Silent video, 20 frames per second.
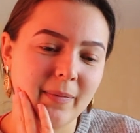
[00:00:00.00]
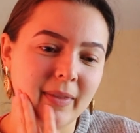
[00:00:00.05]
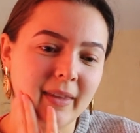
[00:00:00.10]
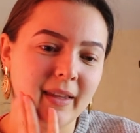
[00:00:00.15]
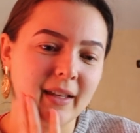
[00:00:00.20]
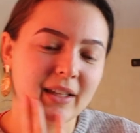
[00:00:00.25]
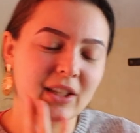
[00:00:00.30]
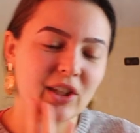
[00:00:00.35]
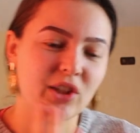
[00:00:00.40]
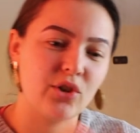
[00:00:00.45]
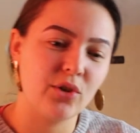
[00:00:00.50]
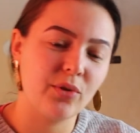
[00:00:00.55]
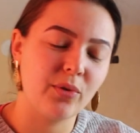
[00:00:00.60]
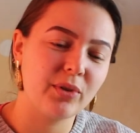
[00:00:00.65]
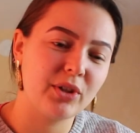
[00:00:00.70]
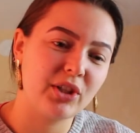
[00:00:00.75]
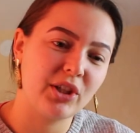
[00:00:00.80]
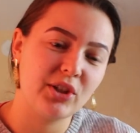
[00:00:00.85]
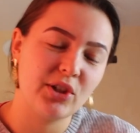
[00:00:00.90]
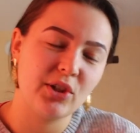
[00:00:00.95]
the
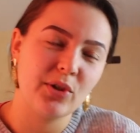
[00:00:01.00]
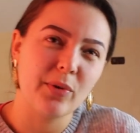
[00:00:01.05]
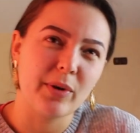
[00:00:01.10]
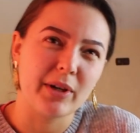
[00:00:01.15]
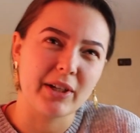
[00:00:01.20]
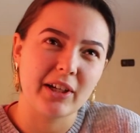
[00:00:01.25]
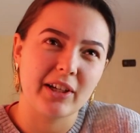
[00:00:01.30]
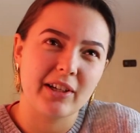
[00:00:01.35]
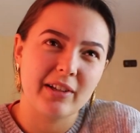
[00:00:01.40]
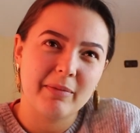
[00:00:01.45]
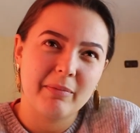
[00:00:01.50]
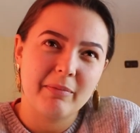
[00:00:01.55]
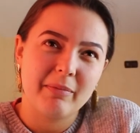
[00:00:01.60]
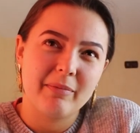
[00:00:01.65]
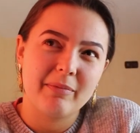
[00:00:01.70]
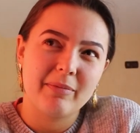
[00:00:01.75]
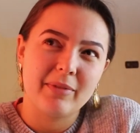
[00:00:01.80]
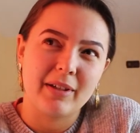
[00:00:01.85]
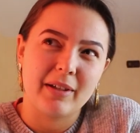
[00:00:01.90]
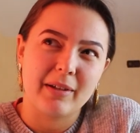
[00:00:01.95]
steward,
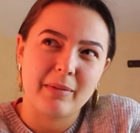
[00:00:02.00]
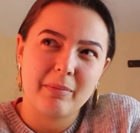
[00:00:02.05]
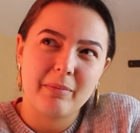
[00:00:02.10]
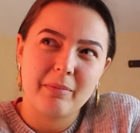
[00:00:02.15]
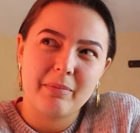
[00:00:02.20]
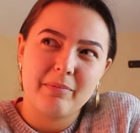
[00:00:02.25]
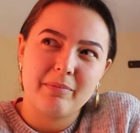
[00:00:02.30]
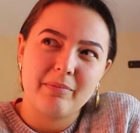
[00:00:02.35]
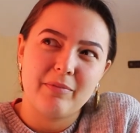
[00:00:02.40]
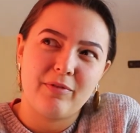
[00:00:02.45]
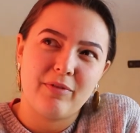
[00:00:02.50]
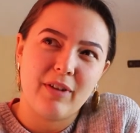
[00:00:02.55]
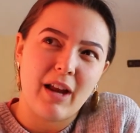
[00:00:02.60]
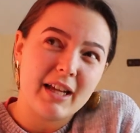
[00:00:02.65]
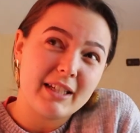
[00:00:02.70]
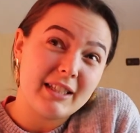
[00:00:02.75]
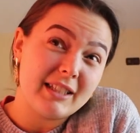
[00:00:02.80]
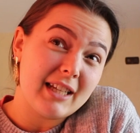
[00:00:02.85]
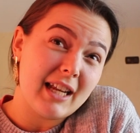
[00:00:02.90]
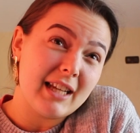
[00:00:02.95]
the
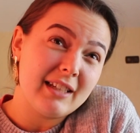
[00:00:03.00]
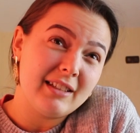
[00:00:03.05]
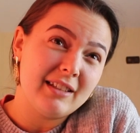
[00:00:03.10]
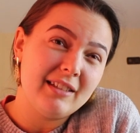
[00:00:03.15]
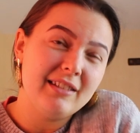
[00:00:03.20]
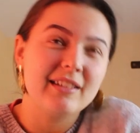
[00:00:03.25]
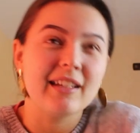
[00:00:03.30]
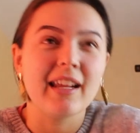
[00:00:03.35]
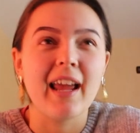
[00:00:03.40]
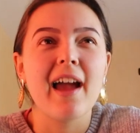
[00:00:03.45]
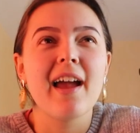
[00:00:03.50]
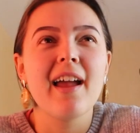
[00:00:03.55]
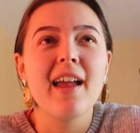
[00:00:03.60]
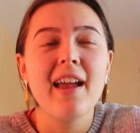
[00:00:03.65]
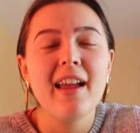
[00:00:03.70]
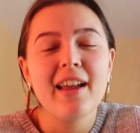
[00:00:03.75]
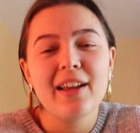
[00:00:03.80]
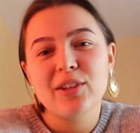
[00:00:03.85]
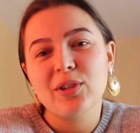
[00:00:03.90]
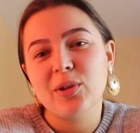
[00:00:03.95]
flight attendant, yeah,
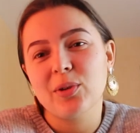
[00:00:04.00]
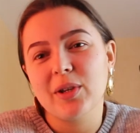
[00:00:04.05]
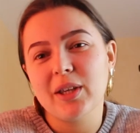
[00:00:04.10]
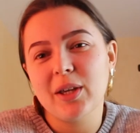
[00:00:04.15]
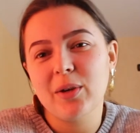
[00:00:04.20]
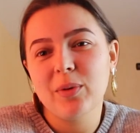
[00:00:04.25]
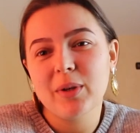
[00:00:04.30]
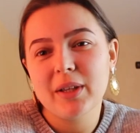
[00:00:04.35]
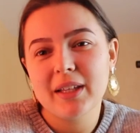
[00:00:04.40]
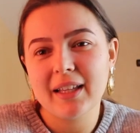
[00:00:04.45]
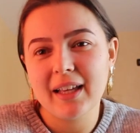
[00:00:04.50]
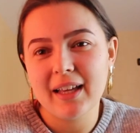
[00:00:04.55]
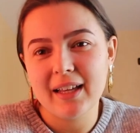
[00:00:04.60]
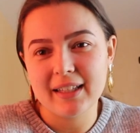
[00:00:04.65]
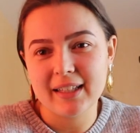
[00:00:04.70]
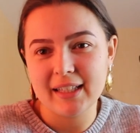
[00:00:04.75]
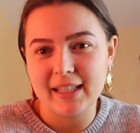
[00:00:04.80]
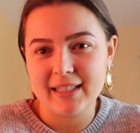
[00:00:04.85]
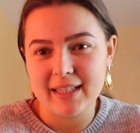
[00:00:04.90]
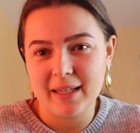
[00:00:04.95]
so he was
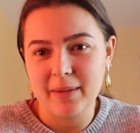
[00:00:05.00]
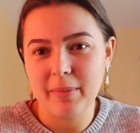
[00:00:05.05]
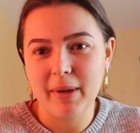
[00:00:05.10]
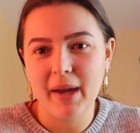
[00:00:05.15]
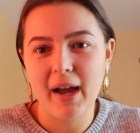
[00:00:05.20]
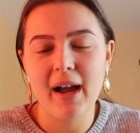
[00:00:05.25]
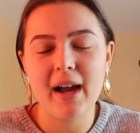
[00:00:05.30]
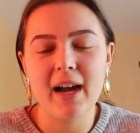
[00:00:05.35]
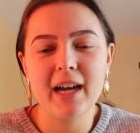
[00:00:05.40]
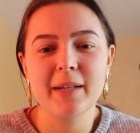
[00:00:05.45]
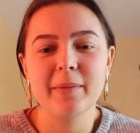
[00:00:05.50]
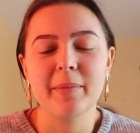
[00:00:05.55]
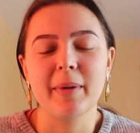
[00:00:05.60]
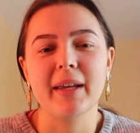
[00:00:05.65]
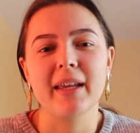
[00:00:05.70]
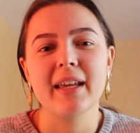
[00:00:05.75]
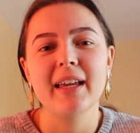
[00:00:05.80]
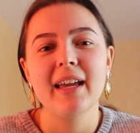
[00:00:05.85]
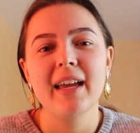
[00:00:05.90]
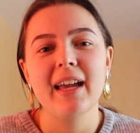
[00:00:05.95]
sitting behind
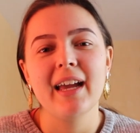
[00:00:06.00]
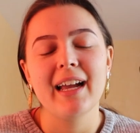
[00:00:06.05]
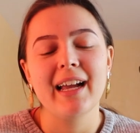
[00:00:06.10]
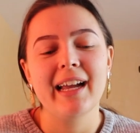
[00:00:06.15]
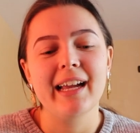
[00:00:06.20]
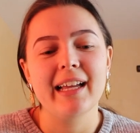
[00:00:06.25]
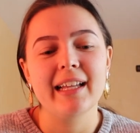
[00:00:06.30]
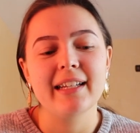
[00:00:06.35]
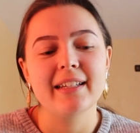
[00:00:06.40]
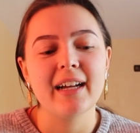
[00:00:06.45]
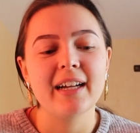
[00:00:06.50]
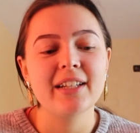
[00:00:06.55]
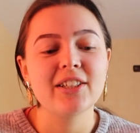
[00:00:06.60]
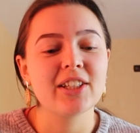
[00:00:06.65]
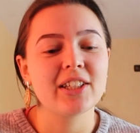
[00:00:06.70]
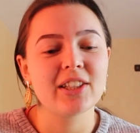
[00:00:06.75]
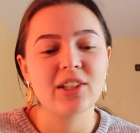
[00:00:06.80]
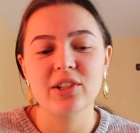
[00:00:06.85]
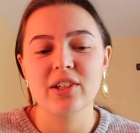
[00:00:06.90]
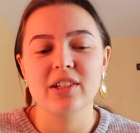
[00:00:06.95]
me, and I
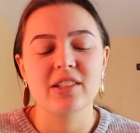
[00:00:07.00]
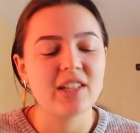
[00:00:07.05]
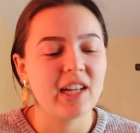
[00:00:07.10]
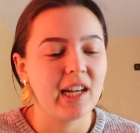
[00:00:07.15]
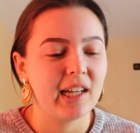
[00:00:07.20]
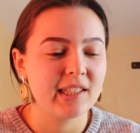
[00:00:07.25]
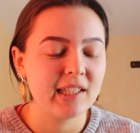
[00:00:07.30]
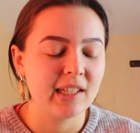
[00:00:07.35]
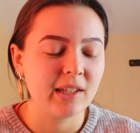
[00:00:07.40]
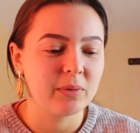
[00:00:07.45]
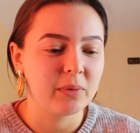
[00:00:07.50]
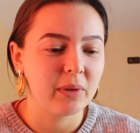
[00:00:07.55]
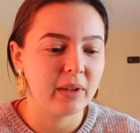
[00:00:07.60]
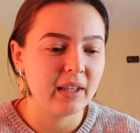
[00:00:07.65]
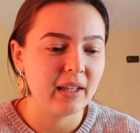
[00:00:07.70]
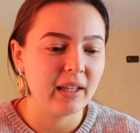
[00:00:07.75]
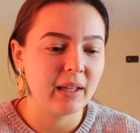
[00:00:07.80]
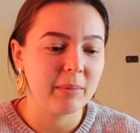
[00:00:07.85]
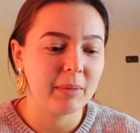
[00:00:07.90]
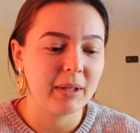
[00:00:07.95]
just started chatting with
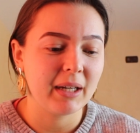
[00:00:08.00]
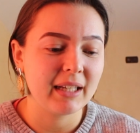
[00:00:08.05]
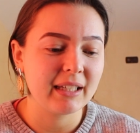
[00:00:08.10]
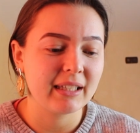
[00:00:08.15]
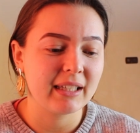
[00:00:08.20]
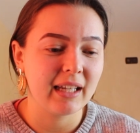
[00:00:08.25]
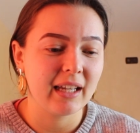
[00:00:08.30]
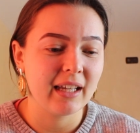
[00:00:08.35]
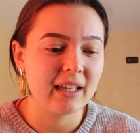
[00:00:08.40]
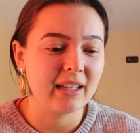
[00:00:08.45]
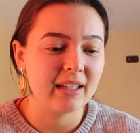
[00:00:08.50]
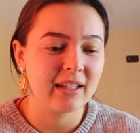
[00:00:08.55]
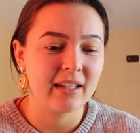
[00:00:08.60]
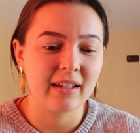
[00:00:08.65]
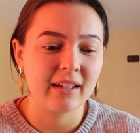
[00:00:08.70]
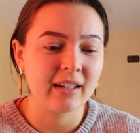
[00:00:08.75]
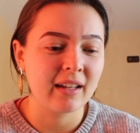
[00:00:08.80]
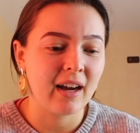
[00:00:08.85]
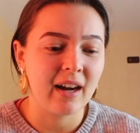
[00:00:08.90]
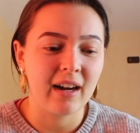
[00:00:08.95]
him, and I said,
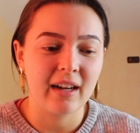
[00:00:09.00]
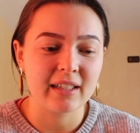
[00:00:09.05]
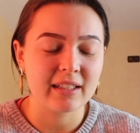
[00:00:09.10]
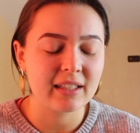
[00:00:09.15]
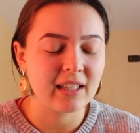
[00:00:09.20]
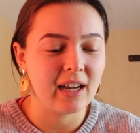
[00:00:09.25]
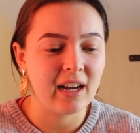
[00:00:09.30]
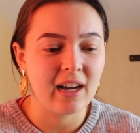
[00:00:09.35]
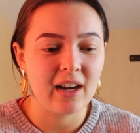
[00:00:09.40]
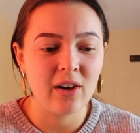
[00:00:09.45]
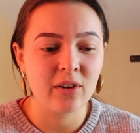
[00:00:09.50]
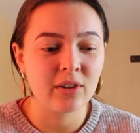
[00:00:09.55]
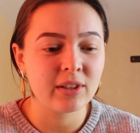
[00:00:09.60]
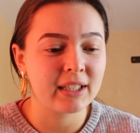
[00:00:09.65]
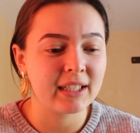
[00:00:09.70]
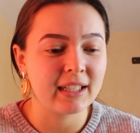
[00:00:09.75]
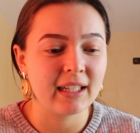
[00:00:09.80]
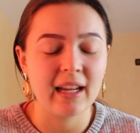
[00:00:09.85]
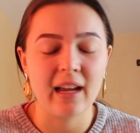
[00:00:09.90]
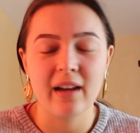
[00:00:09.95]
guys,
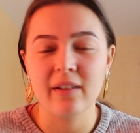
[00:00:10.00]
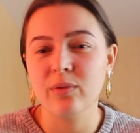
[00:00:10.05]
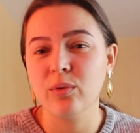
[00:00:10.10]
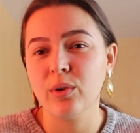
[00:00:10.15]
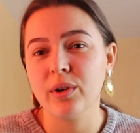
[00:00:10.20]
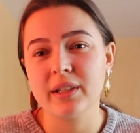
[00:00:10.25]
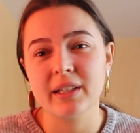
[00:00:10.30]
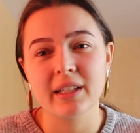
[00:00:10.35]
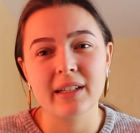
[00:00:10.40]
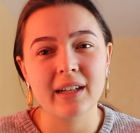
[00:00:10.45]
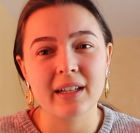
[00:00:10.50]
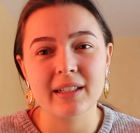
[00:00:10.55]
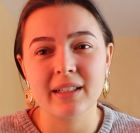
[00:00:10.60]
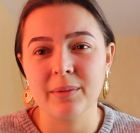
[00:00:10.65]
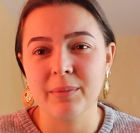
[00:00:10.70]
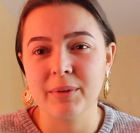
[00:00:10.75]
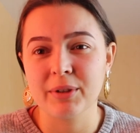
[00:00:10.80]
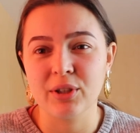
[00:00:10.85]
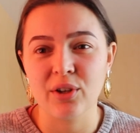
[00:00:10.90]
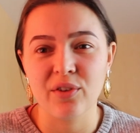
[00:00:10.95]
honestly, I've worked in
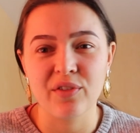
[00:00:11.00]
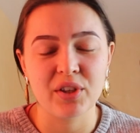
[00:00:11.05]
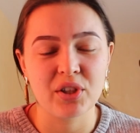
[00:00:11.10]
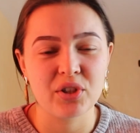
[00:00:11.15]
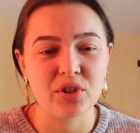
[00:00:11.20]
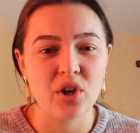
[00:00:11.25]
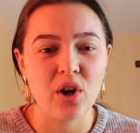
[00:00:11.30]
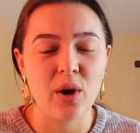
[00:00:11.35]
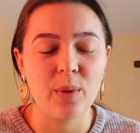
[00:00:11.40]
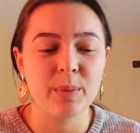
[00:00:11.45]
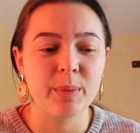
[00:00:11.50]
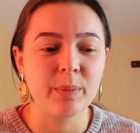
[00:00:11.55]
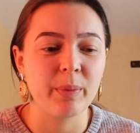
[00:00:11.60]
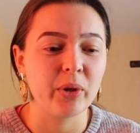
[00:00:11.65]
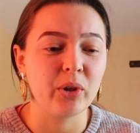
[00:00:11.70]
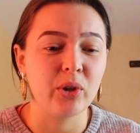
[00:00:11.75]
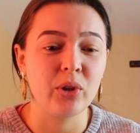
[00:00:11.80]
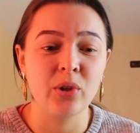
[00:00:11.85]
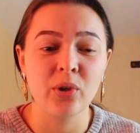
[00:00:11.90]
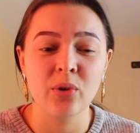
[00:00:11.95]
customer service jobs,
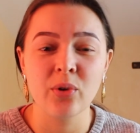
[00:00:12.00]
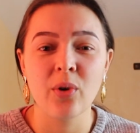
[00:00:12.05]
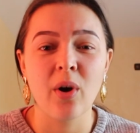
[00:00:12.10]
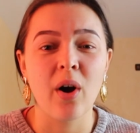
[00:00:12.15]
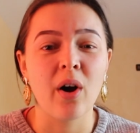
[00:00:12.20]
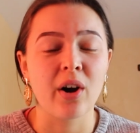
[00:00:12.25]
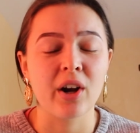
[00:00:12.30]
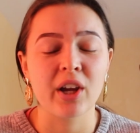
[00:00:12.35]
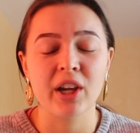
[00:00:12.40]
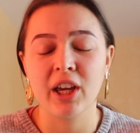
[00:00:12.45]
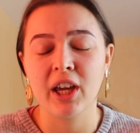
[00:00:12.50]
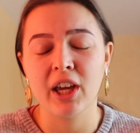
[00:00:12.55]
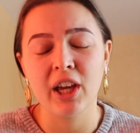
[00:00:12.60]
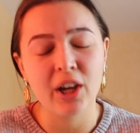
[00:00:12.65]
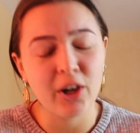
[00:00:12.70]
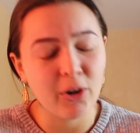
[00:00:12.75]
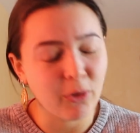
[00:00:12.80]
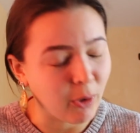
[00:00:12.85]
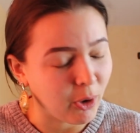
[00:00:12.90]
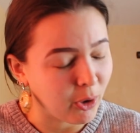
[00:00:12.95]
but you are
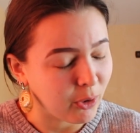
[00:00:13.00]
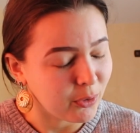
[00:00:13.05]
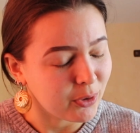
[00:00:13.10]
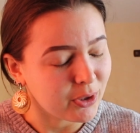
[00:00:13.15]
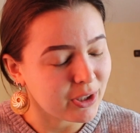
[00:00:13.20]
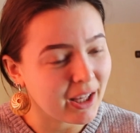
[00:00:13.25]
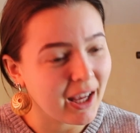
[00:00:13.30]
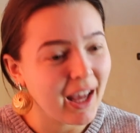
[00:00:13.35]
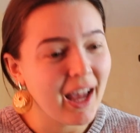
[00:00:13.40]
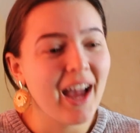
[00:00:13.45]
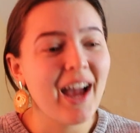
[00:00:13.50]
heroes.